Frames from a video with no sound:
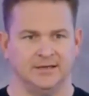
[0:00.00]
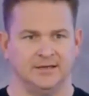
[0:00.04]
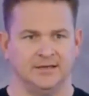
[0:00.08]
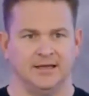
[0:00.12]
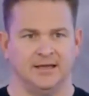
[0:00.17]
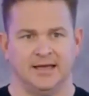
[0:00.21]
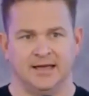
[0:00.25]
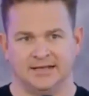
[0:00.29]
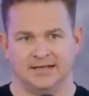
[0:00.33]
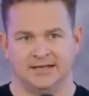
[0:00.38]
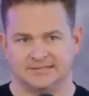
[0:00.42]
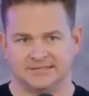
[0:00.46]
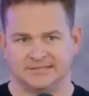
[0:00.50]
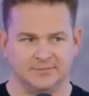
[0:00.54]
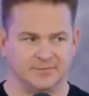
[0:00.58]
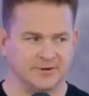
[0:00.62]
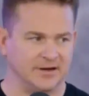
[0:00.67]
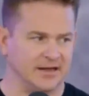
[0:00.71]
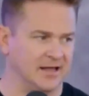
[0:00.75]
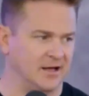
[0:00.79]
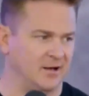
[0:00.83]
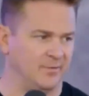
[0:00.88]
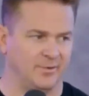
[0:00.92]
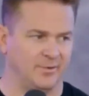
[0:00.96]
had somebody
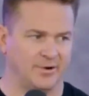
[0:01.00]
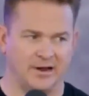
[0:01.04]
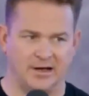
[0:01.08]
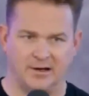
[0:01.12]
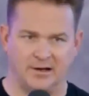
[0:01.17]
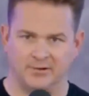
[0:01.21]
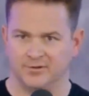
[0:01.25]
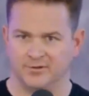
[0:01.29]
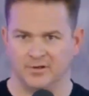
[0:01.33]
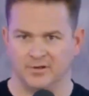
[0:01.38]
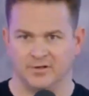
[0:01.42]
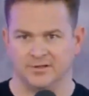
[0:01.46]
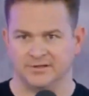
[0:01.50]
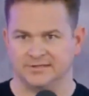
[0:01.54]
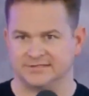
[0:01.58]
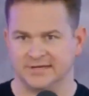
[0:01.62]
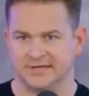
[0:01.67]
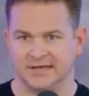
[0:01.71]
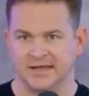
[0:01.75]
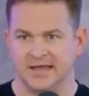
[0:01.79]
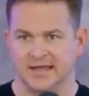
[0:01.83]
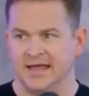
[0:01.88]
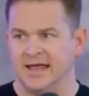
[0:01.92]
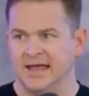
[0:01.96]
helping out with all this
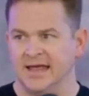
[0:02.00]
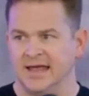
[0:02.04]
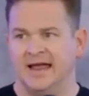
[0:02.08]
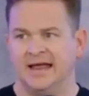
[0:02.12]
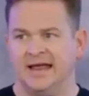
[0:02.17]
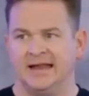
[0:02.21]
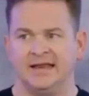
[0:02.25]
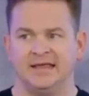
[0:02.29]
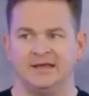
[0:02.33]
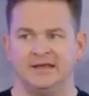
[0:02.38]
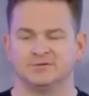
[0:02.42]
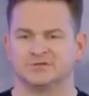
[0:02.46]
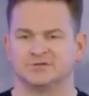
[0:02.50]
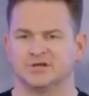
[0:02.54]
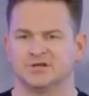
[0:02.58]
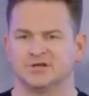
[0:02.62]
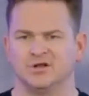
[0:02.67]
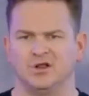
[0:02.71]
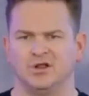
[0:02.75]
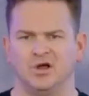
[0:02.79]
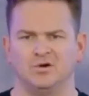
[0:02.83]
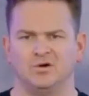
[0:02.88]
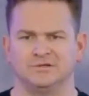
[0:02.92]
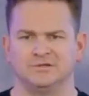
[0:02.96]
thing. And he was
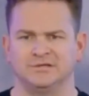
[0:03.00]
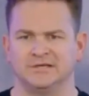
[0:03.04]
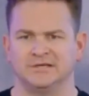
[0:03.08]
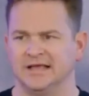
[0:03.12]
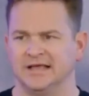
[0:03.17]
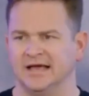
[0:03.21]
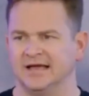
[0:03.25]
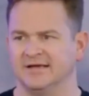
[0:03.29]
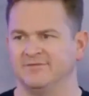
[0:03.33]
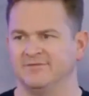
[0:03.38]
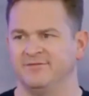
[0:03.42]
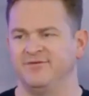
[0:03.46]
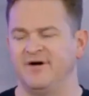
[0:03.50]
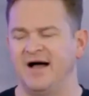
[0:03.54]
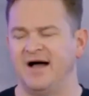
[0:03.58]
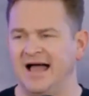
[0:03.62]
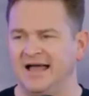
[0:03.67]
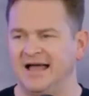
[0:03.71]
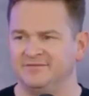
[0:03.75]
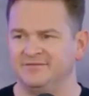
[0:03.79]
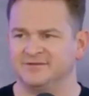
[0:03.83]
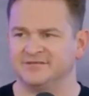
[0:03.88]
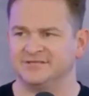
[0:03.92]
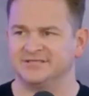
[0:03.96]
closing like
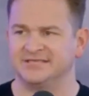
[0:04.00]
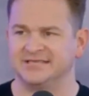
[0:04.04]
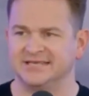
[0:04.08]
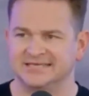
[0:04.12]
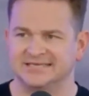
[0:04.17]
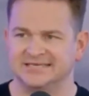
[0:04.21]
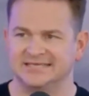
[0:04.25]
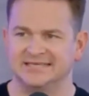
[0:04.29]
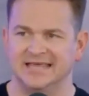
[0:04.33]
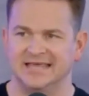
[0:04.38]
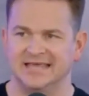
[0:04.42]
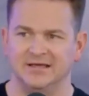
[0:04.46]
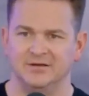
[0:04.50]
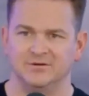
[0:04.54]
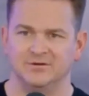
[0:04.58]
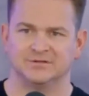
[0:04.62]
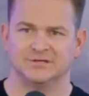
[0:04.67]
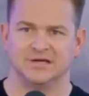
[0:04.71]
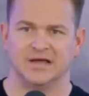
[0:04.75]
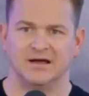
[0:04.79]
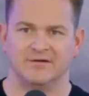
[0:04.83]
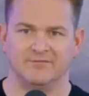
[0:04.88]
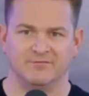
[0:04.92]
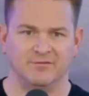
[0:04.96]
5-6 deals
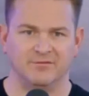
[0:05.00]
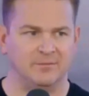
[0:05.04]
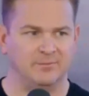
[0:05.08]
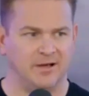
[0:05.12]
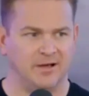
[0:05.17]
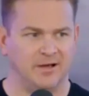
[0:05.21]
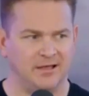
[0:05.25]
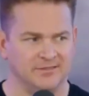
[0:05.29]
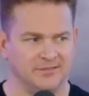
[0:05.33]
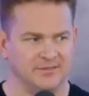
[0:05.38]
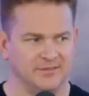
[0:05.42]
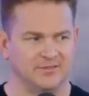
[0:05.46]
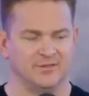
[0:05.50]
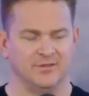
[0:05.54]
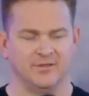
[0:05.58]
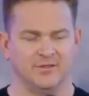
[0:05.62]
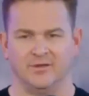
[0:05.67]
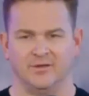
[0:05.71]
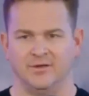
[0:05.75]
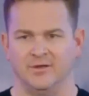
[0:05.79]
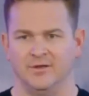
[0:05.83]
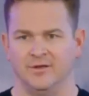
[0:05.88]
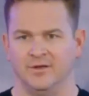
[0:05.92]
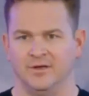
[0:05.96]
every month.
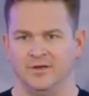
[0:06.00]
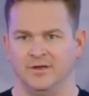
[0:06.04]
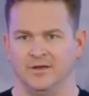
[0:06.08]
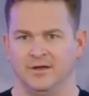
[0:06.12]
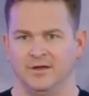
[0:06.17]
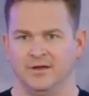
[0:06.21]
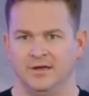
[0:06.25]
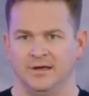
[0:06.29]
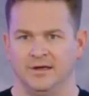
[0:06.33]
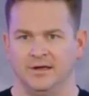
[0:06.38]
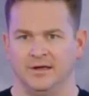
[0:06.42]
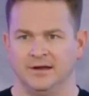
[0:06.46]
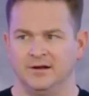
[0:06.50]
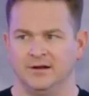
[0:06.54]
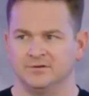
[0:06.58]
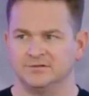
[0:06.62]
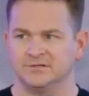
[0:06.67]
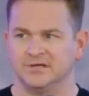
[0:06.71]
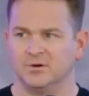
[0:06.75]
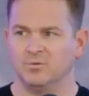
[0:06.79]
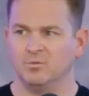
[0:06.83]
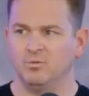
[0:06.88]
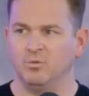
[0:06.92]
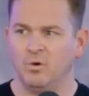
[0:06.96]
And I was
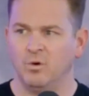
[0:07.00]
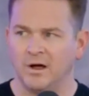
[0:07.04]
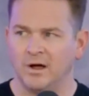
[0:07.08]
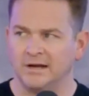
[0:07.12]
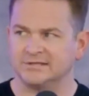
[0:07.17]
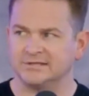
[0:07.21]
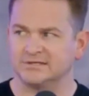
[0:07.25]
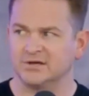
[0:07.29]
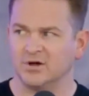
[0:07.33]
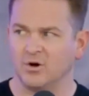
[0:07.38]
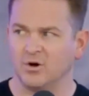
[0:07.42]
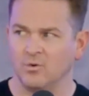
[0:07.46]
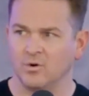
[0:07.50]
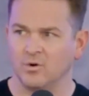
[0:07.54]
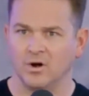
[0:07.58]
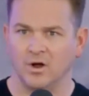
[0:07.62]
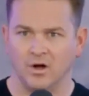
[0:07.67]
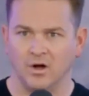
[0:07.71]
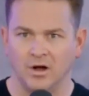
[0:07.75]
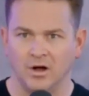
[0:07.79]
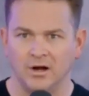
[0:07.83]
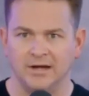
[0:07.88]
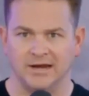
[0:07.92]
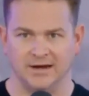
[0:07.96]
like, what is going
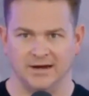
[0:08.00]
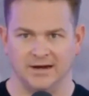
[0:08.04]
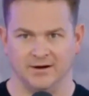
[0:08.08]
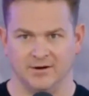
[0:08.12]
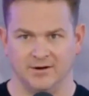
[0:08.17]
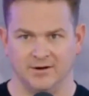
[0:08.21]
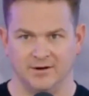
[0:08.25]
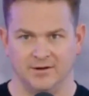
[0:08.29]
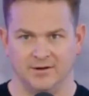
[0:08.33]
on here?